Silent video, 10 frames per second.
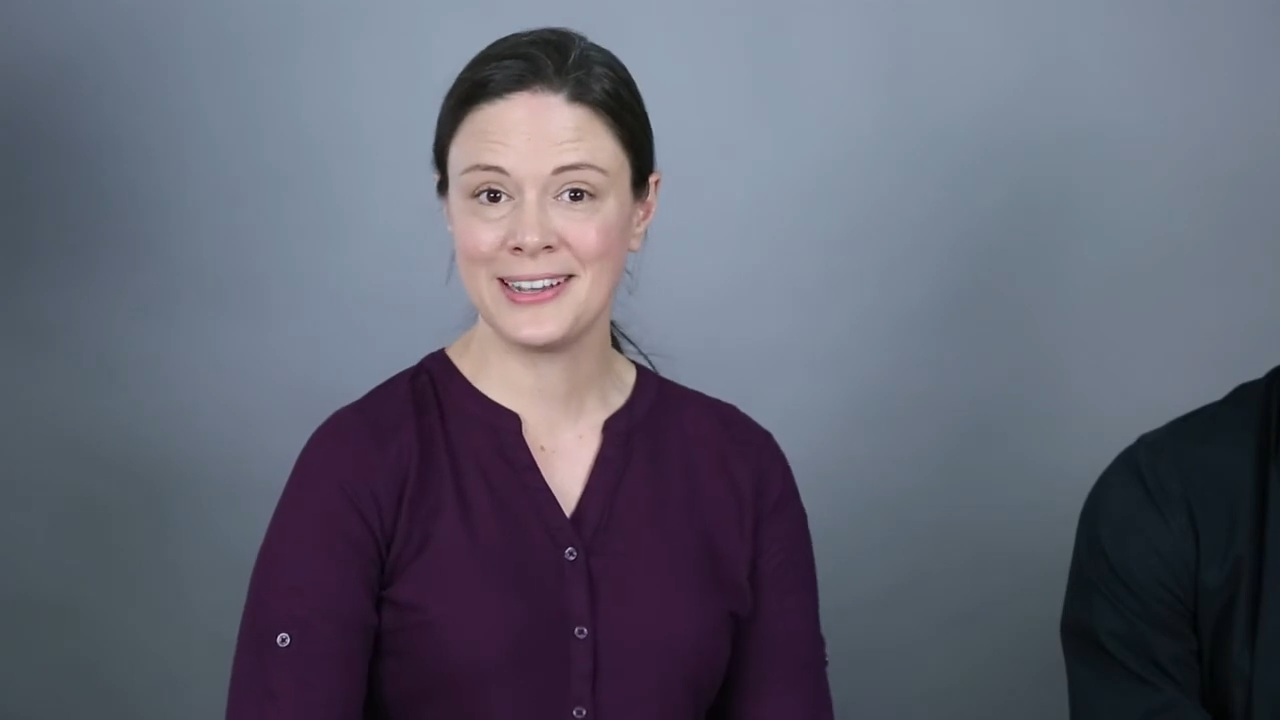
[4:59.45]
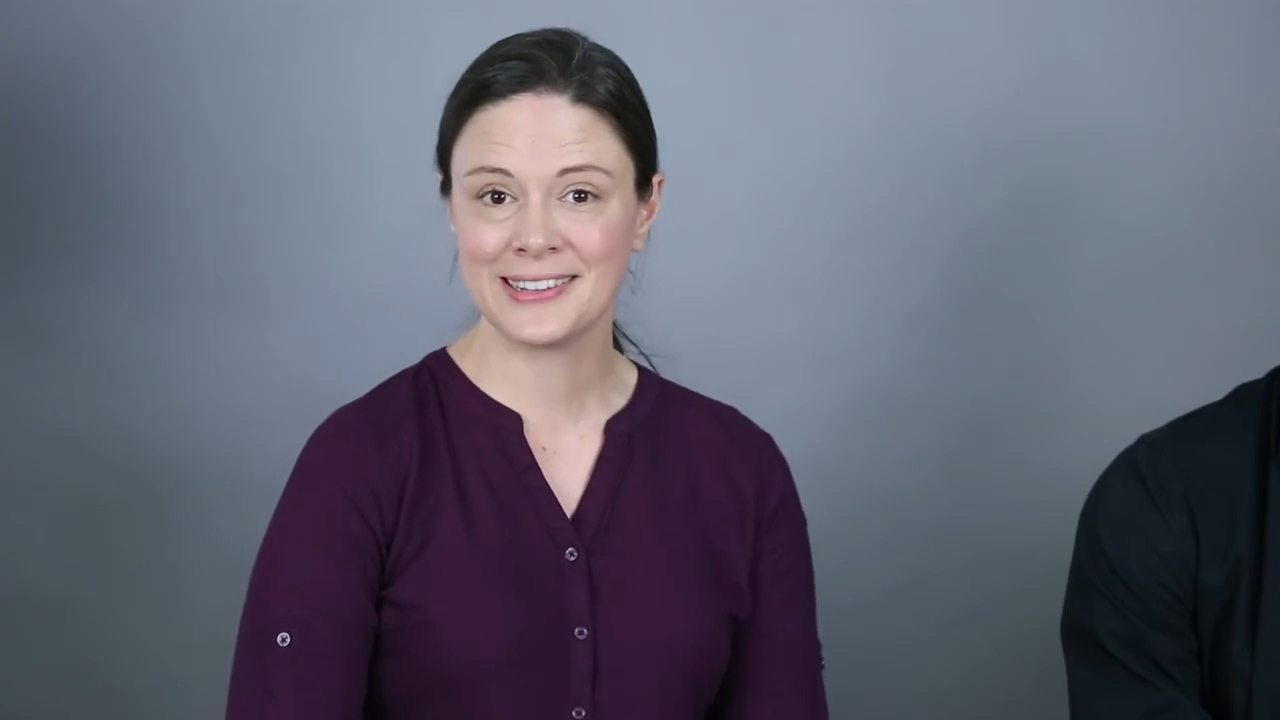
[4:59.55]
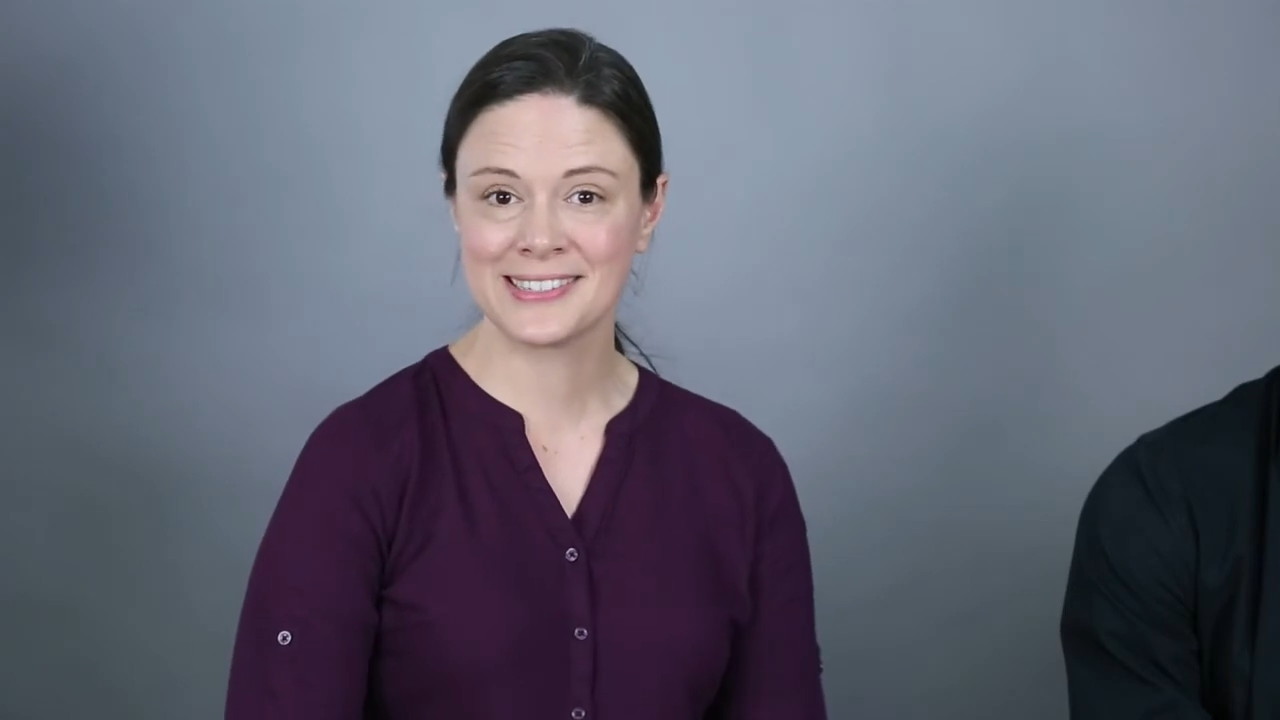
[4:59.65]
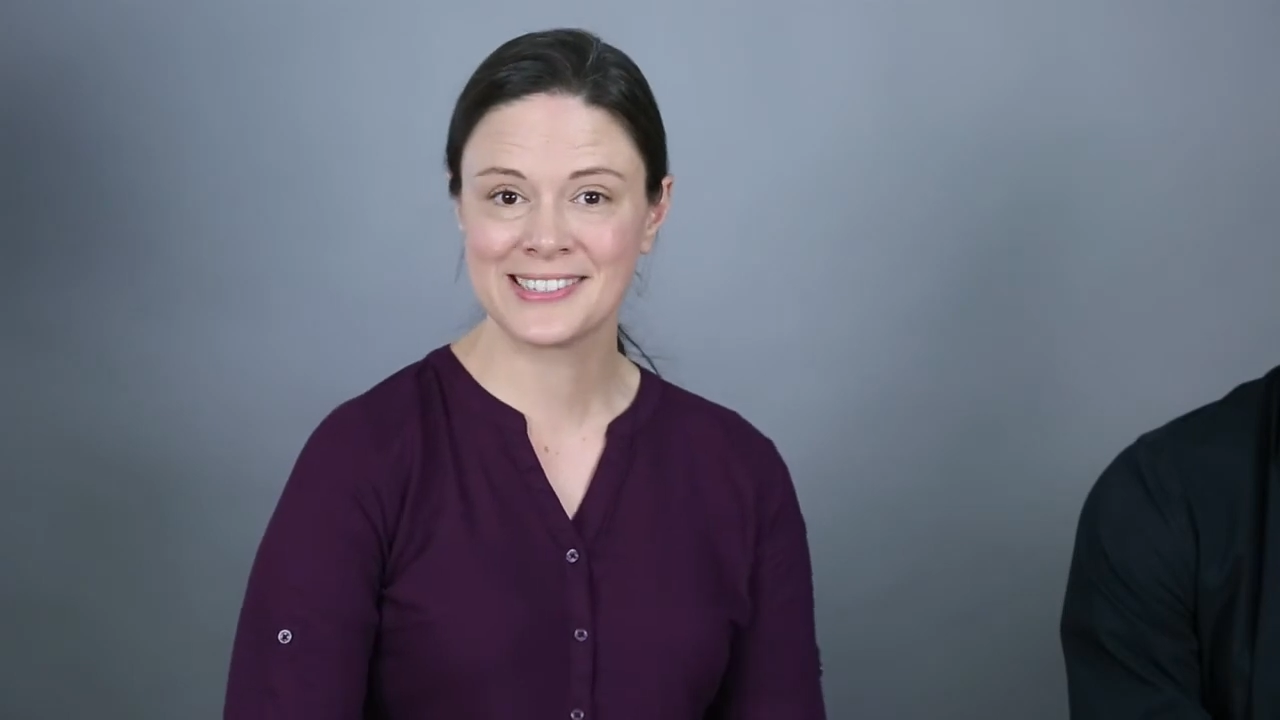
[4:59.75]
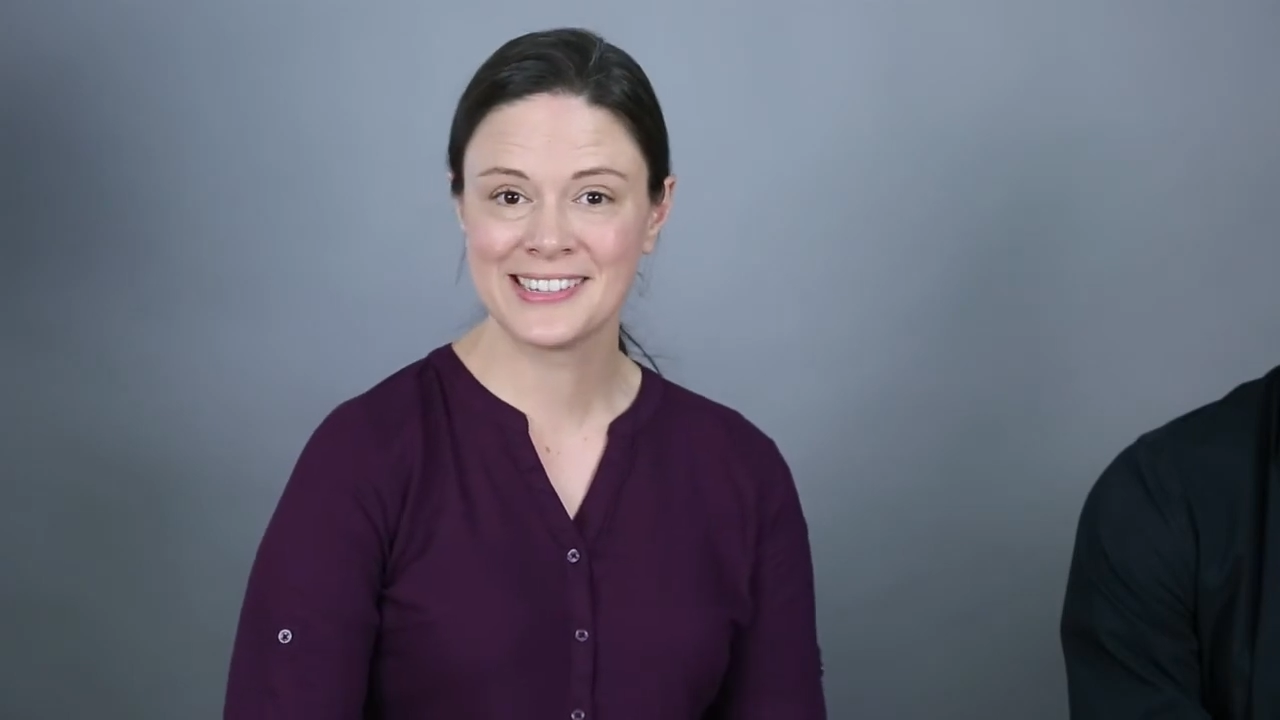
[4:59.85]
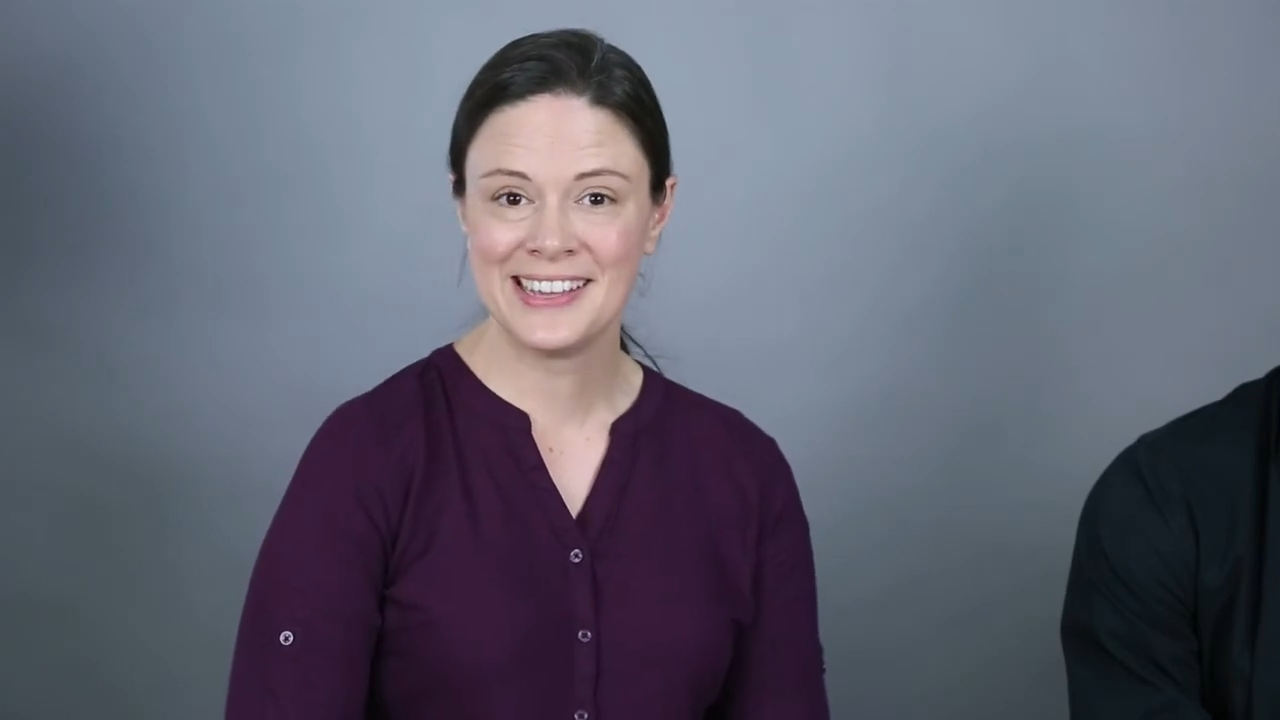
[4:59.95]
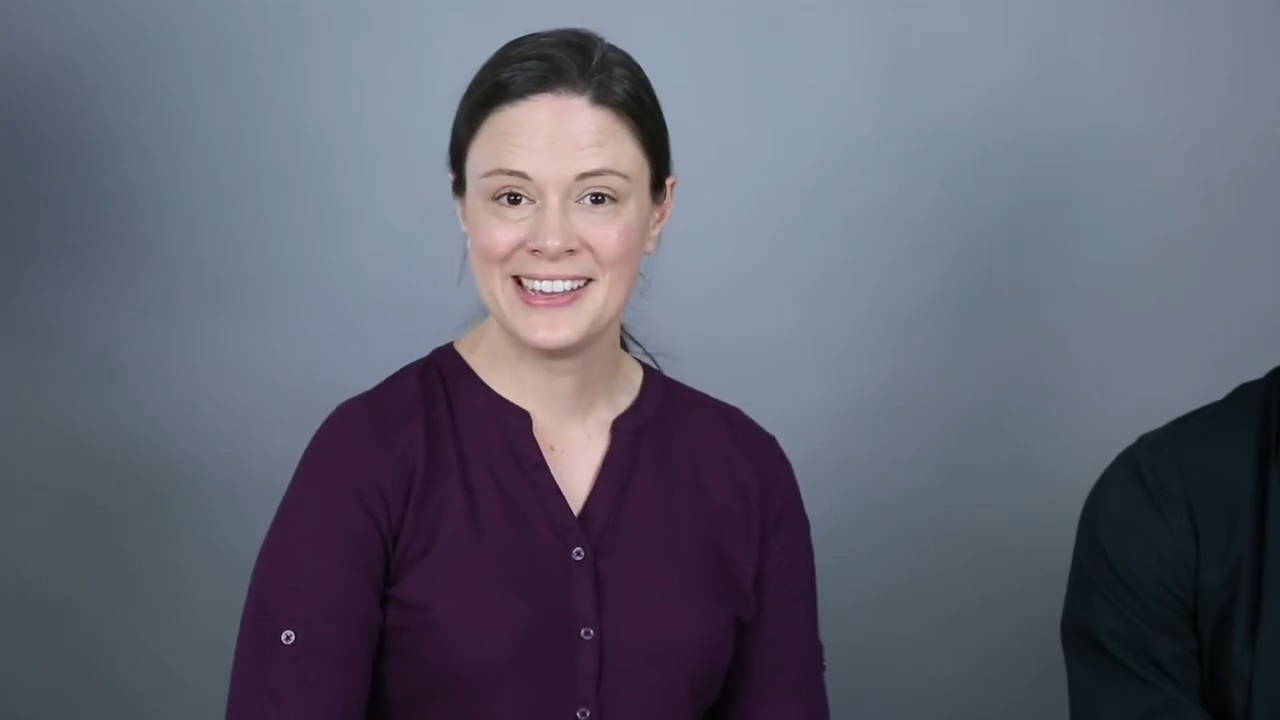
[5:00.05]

next.